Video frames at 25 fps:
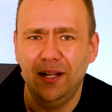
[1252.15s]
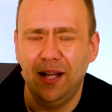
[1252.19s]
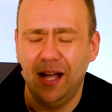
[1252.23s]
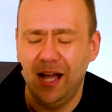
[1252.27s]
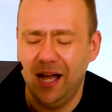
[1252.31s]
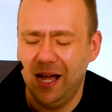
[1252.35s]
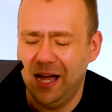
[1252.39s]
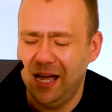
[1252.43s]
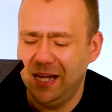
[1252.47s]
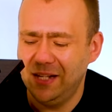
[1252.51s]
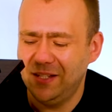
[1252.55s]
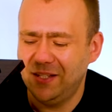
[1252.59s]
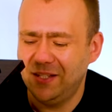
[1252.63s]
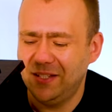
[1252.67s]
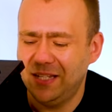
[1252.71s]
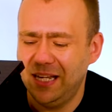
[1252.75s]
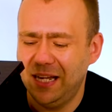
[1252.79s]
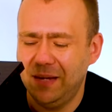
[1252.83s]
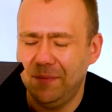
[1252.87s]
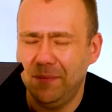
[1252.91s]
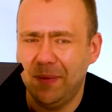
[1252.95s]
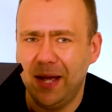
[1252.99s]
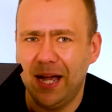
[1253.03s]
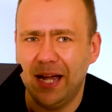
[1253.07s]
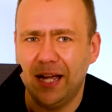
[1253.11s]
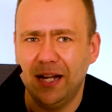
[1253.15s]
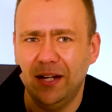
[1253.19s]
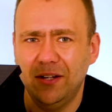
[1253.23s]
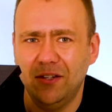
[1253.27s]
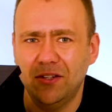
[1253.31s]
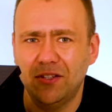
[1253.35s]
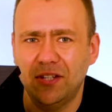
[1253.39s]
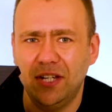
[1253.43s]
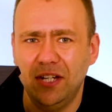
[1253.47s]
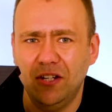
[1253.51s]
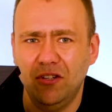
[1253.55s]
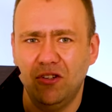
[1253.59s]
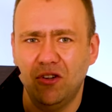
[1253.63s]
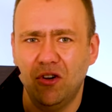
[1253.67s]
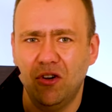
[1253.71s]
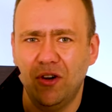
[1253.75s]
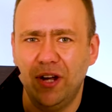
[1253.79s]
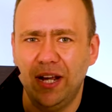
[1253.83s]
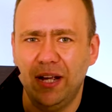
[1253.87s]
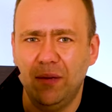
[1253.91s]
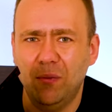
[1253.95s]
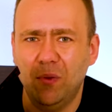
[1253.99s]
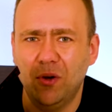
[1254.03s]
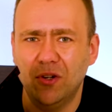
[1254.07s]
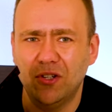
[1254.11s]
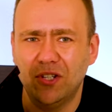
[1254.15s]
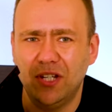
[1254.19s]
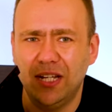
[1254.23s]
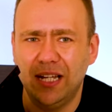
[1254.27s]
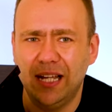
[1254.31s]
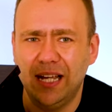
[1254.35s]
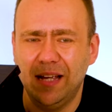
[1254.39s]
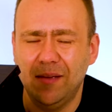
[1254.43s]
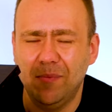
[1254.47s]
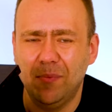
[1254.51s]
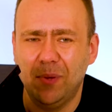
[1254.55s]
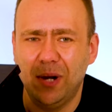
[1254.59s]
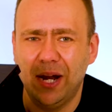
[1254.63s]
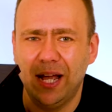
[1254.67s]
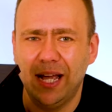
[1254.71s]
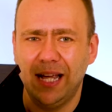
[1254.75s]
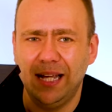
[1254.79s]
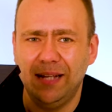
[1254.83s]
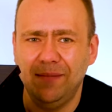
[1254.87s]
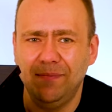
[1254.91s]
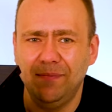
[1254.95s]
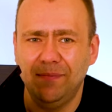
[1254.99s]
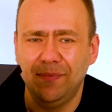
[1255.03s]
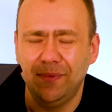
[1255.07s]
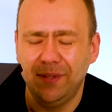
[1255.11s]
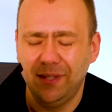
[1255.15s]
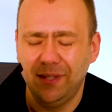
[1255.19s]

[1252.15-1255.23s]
uh, and sitting back and just enjoying watching it play.